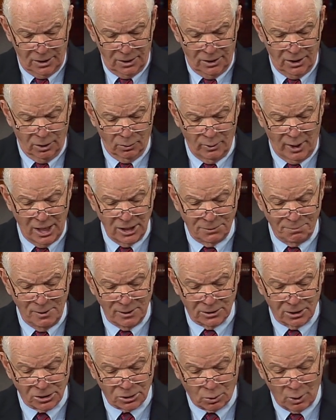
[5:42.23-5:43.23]
The
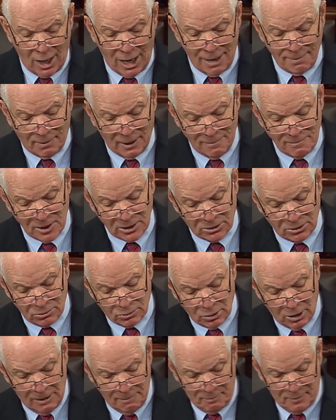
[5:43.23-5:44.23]
arrangement described by Mr.
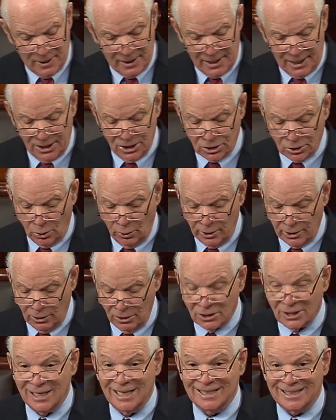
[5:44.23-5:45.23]
Trump and his
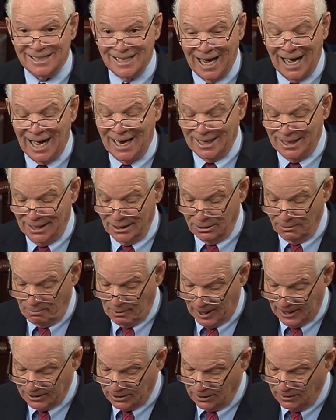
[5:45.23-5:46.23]
lawyers is not
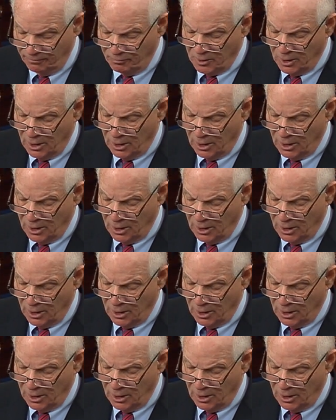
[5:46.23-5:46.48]
independent.